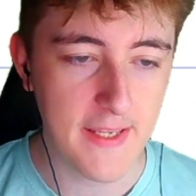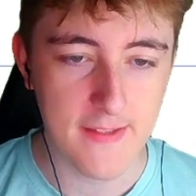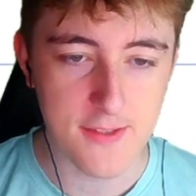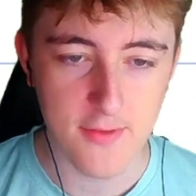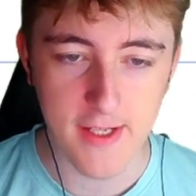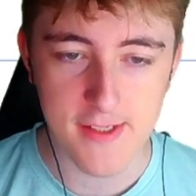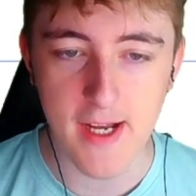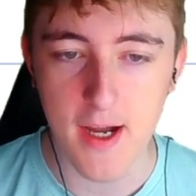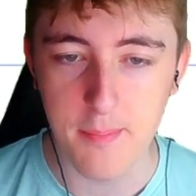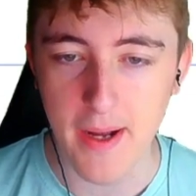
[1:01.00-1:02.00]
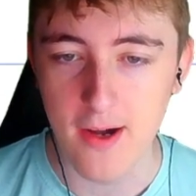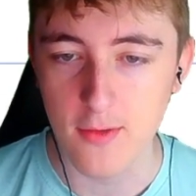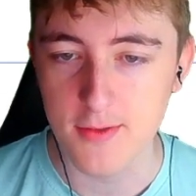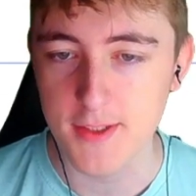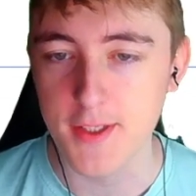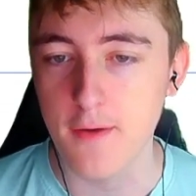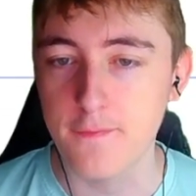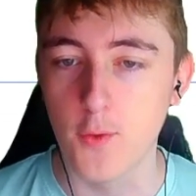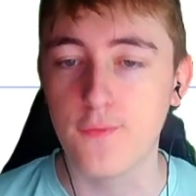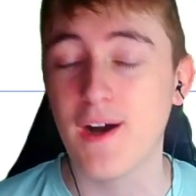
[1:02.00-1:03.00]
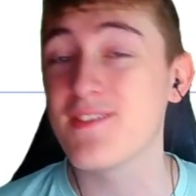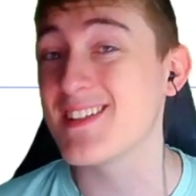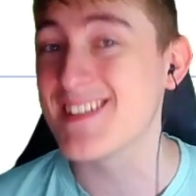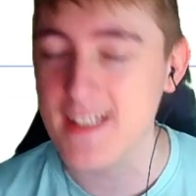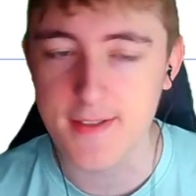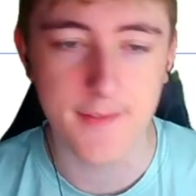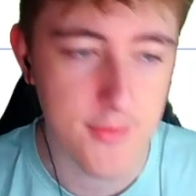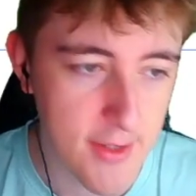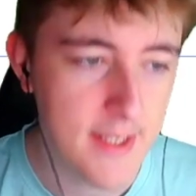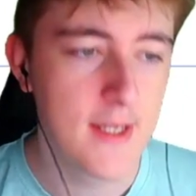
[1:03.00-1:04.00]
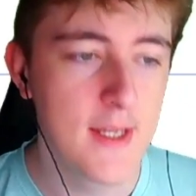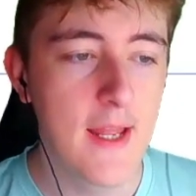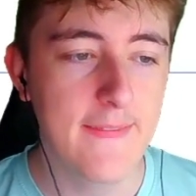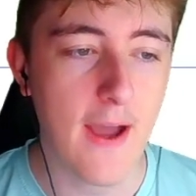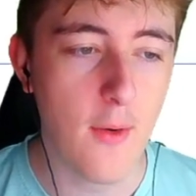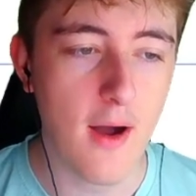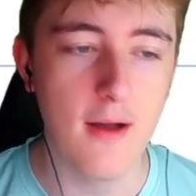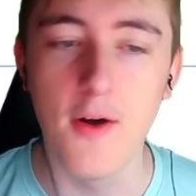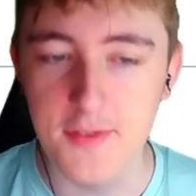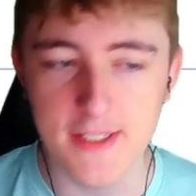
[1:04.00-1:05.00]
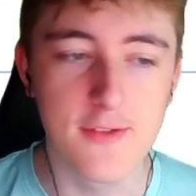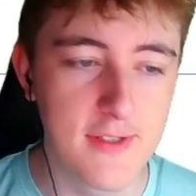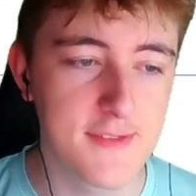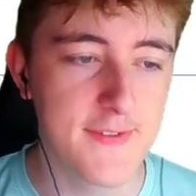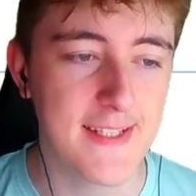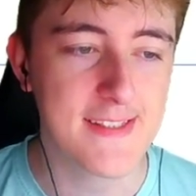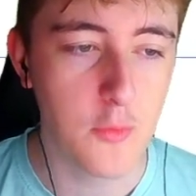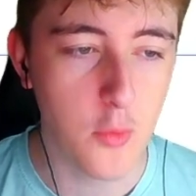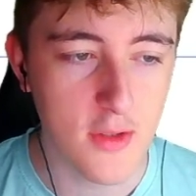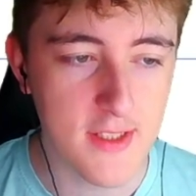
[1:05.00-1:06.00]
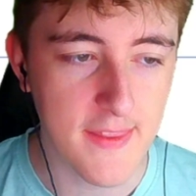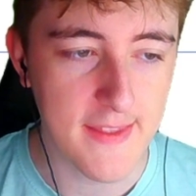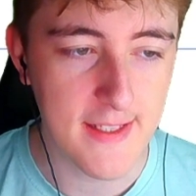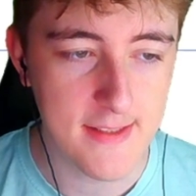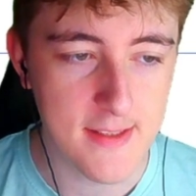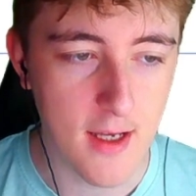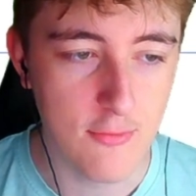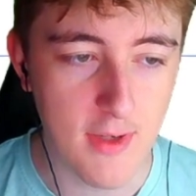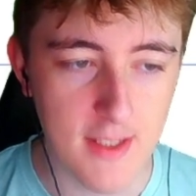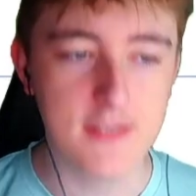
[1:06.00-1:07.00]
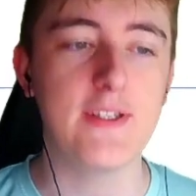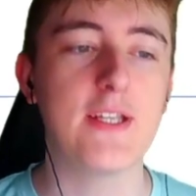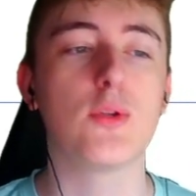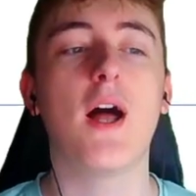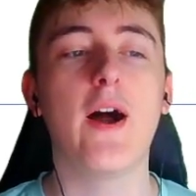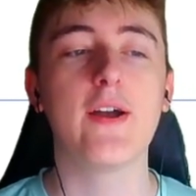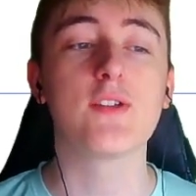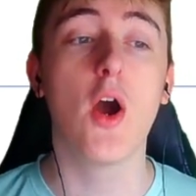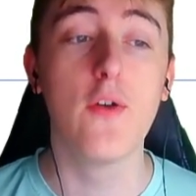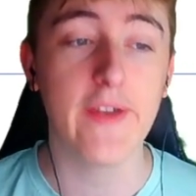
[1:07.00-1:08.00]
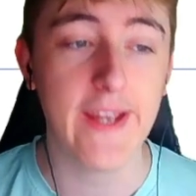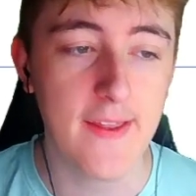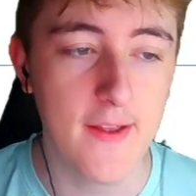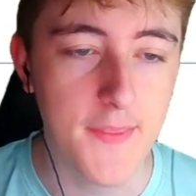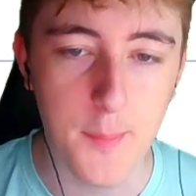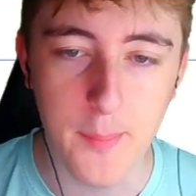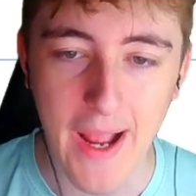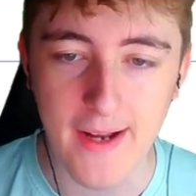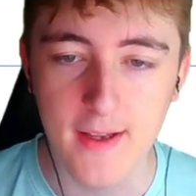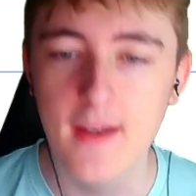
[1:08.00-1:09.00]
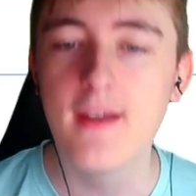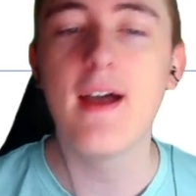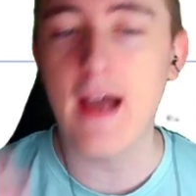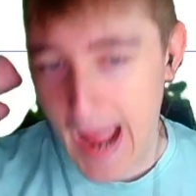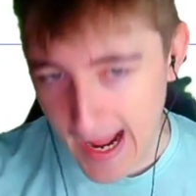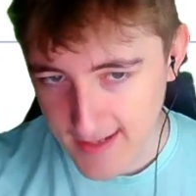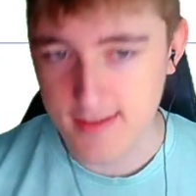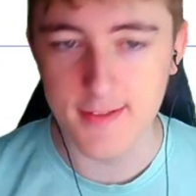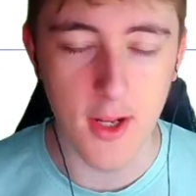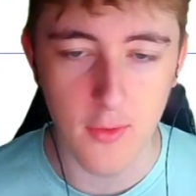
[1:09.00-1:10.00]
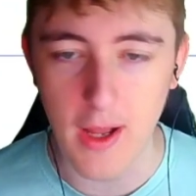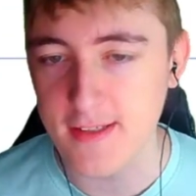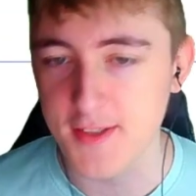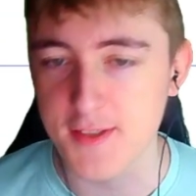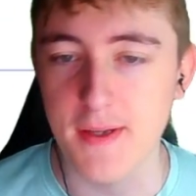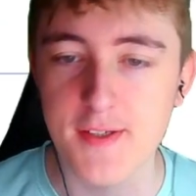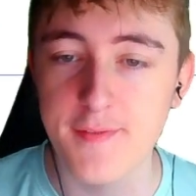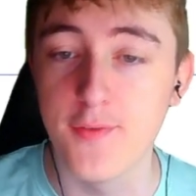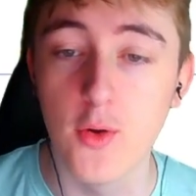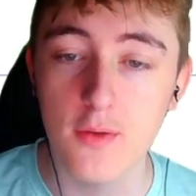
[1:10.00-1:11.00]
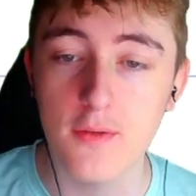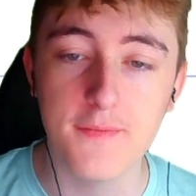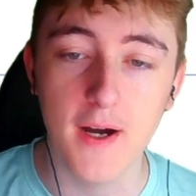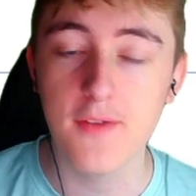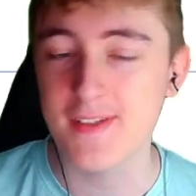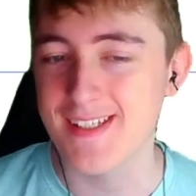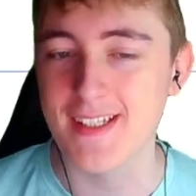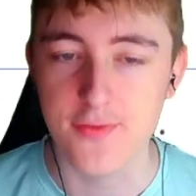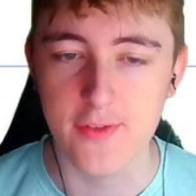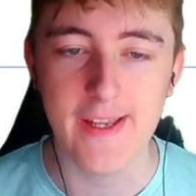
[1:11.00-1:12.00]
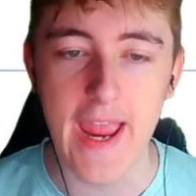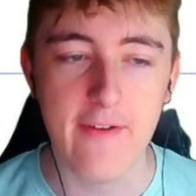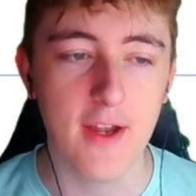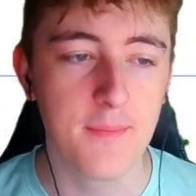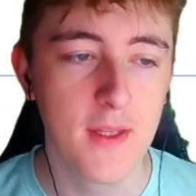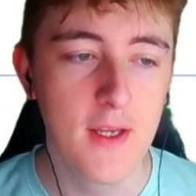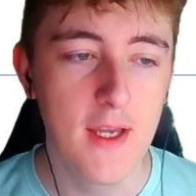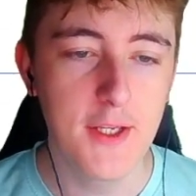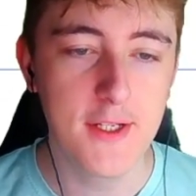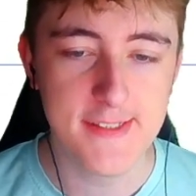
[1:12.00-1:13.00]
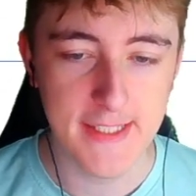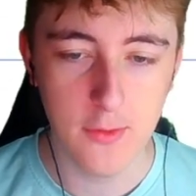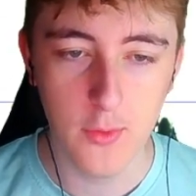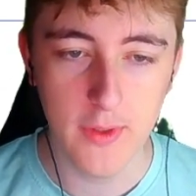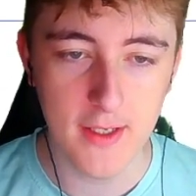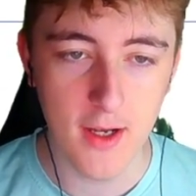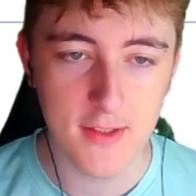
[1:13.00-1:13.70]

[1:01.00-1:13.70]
in this range at about 4563. Now, obviously the reason for this was these relatively equal highs over here at the back at as I just mentioned 4563 area. You can see we